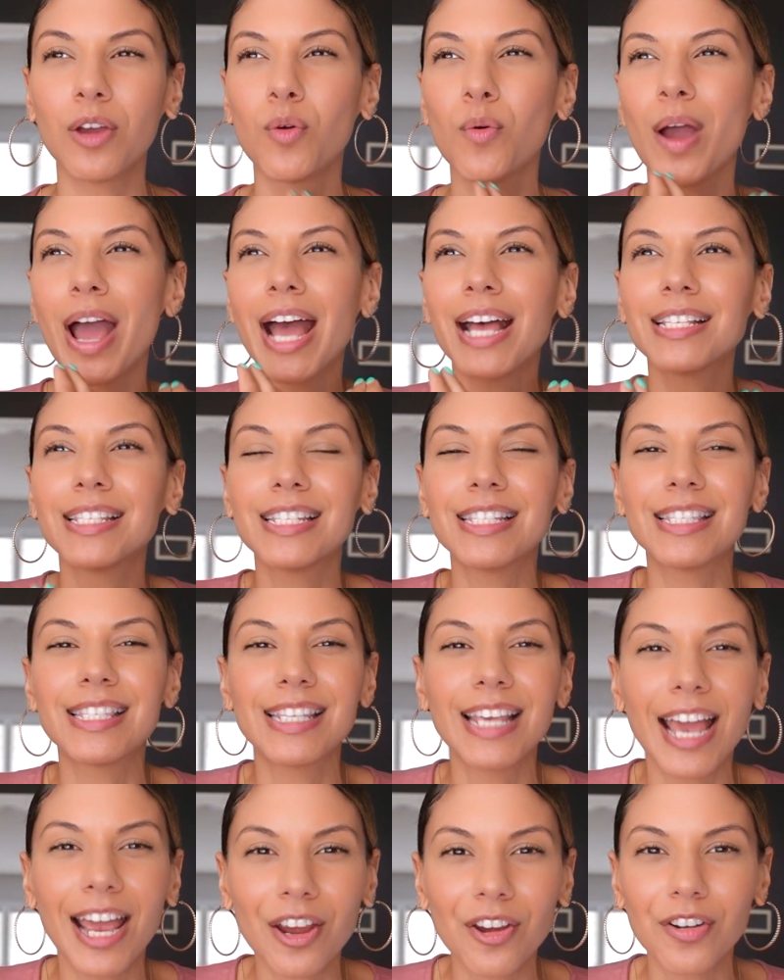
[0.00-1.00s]
Who has
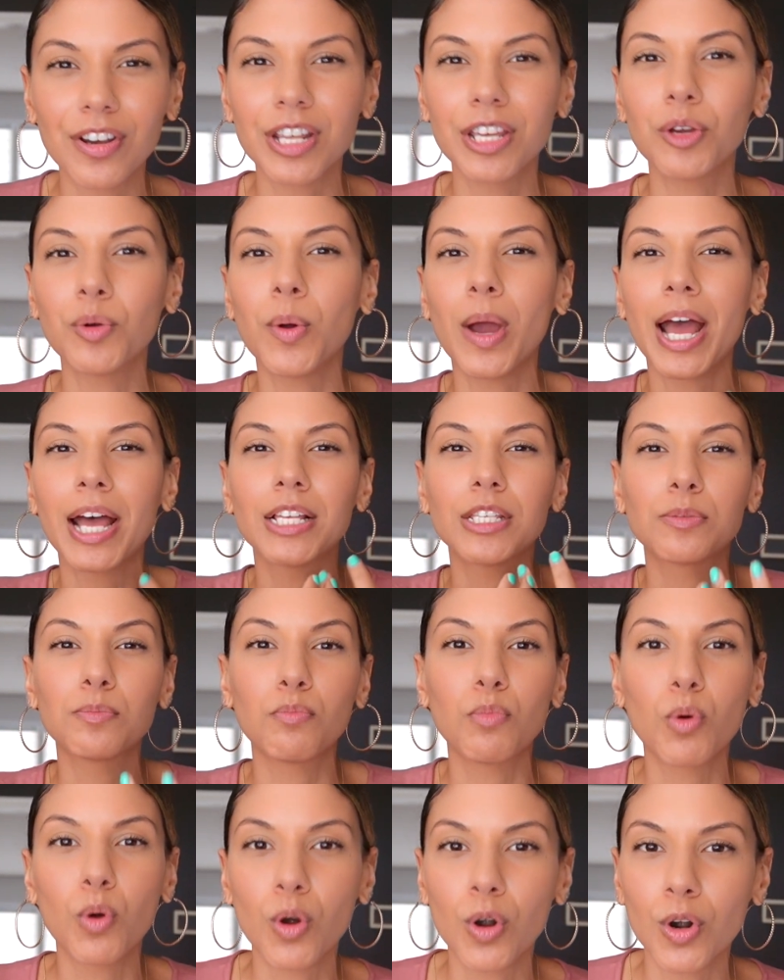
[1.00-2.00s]
integrity, who has
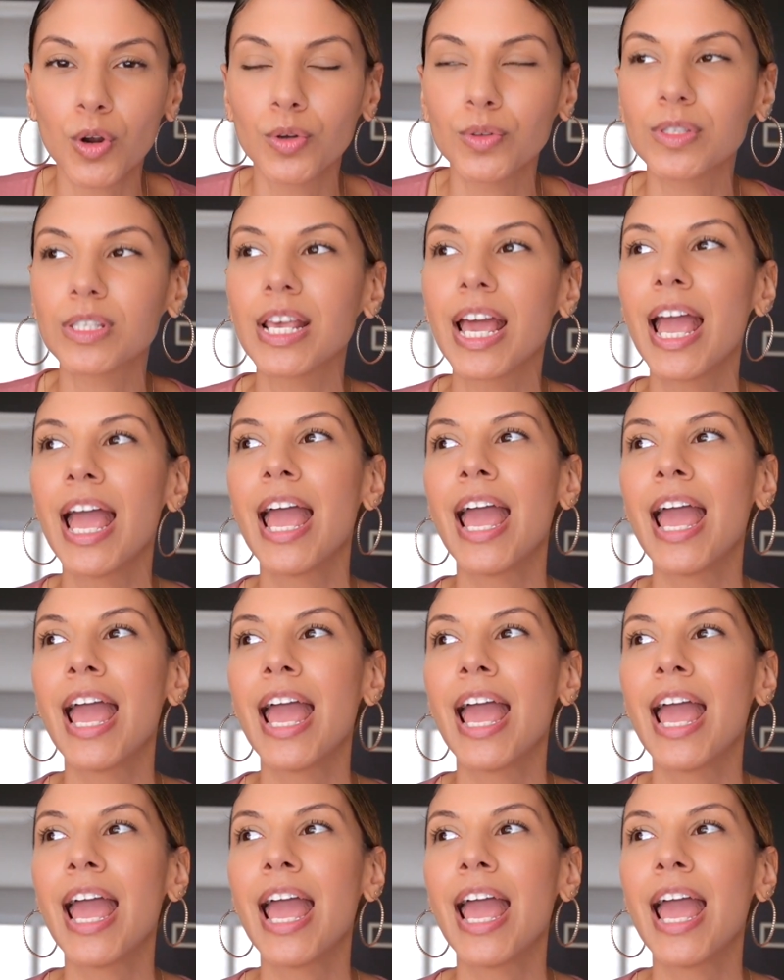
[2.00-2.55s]
morals.